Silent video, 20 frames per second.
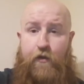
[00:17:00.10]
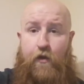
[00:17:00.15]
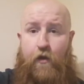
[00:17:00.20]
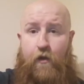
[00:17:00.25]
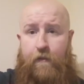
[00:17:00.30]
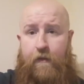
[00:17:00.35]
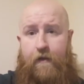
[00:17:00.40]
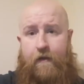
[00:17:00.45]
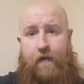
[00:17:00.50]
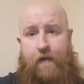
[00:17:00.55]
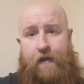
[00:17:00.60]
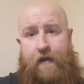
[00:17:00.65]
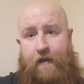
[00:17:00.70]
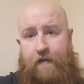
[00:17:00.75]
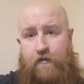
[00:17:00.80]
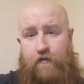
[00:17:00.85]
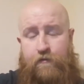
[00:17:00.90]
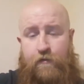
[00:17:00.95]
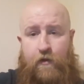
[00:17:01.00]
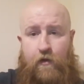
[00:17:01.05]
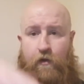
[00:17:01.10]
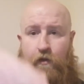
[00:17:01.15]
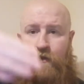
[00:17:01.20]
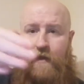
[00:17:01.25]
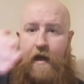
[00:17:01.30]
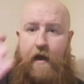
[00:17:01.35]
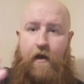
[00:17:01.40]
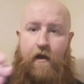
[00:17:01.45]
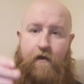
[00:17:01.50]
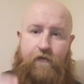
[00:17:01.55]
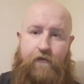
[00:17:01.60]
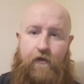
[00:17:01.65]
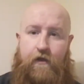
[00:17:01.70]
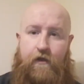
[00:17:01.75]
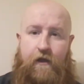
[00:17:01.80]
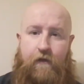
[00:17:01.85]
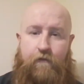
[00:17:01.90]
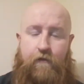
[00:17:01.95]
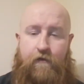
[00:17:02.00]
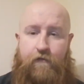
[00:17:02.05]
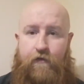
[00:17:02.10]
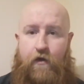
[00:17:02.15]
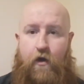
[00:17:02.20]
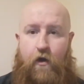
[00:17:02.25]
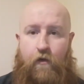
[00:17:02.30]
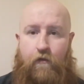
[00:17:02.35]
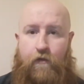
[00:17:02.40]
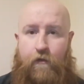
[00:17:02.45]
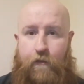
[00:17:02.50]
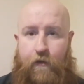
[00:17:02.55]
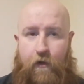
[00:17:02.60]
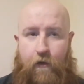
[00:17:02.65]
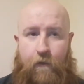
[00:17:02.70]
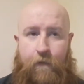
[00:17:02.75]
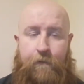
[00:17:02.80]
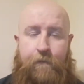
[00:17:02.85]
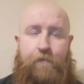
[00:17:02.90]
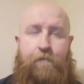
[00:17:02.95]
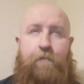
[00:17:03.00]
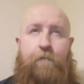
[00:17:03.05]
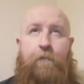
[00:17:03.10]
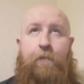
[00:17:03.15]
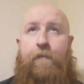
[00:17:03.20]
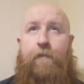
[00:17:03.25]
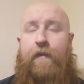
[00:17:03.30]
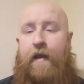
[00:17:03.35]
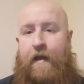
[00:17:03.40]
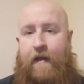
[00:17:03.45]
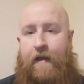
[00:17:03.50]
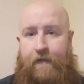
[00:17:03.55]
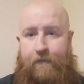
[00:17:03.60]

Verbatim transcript: up. The kid's pulled out a fucking revolver, bro. Like,